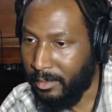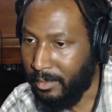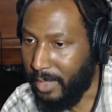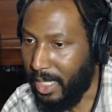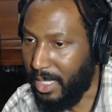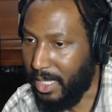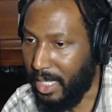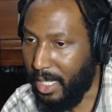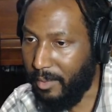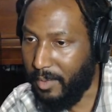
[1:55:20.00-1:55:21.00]
It's a
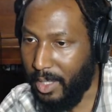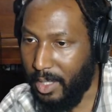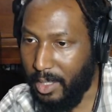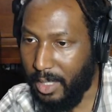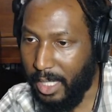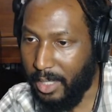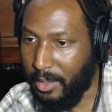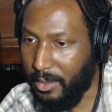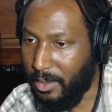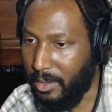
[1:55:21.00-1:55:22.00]
gift. Okay,
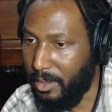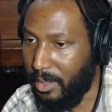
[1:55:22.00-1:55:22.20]
cool.